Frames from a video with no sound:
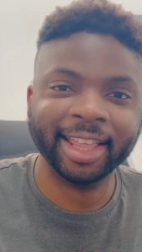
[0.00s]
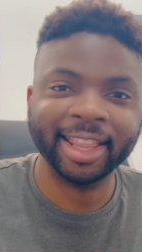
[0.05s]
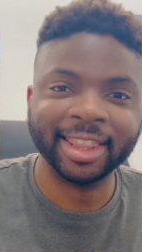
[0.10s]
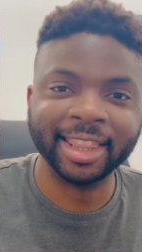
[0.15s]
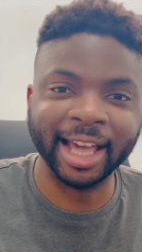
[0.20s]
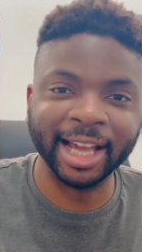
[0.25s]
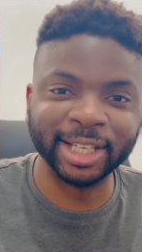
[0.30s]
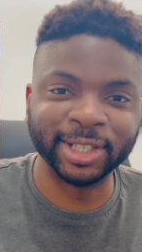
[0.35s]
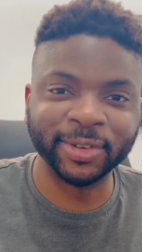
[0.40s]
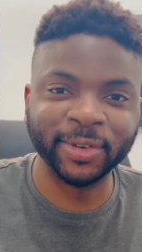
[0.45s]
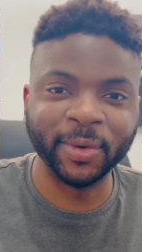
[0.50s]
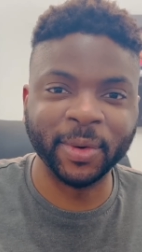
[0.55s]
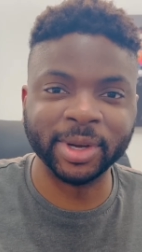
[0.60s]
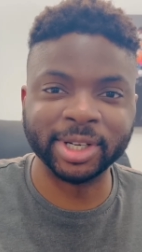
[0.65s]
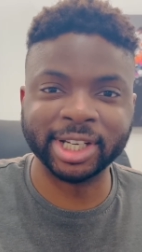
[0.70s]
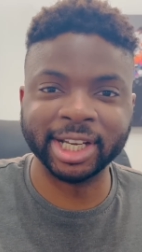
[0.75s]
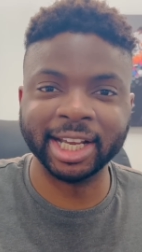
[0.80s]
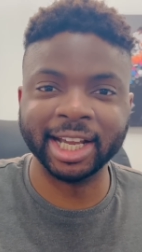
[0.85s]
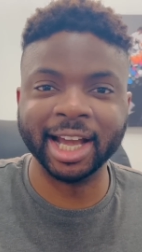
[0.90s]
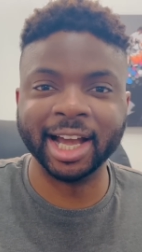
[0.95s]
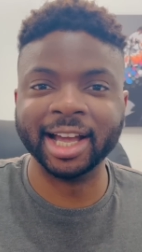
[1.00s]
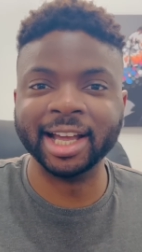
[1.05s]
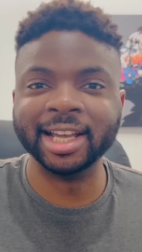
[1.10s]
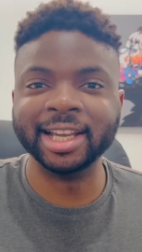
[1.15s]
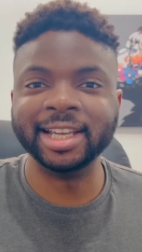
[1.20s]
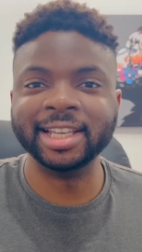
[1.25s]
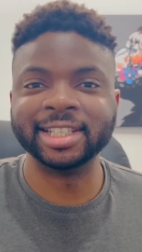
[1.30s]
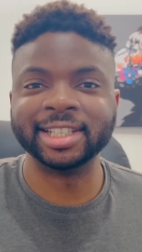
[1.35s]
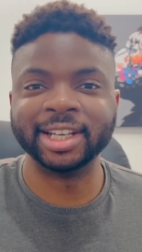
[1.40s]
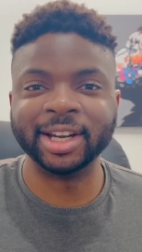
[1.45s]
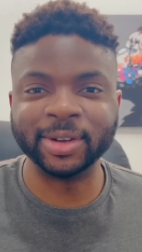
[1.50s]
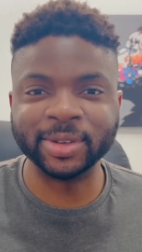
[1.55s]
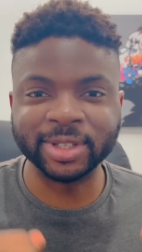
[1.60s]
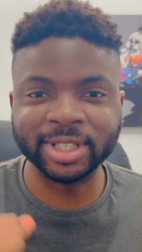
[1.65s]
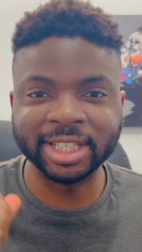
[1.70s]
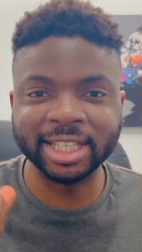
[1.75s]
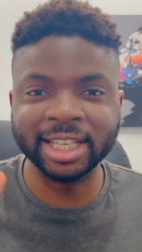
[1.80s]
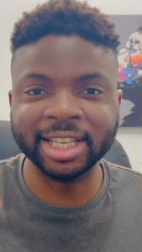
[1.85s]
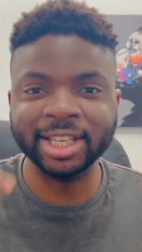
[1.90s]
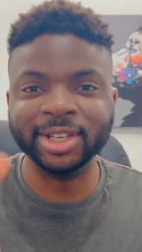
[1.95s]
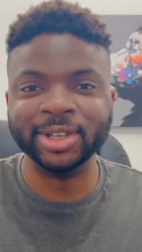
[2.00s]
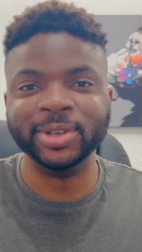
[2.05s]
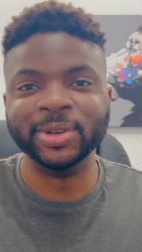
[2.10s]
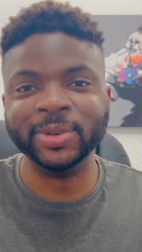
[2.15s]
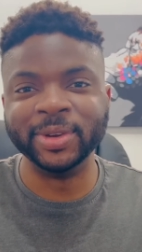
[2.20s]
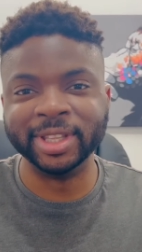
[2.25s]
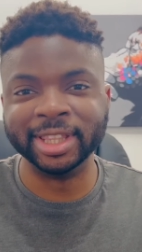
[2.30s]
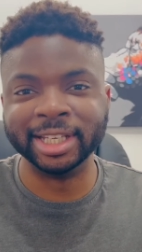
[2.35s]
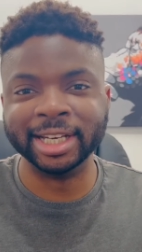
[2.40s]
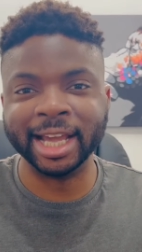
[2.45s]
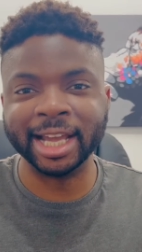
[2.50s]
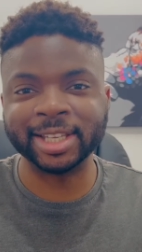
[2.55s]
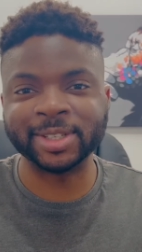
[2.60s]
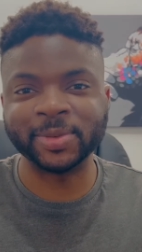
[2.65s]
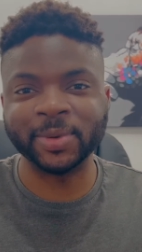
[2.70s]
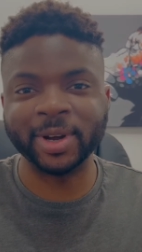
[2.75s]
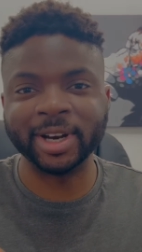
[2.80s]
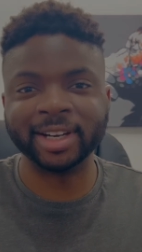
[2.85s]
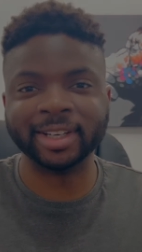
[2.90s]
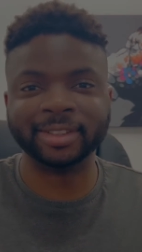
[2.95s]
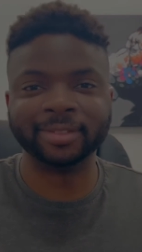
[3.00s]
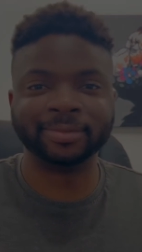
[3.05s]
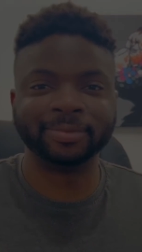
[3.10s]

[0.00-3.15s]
Thanks for watching guys and I'll see you in the next one.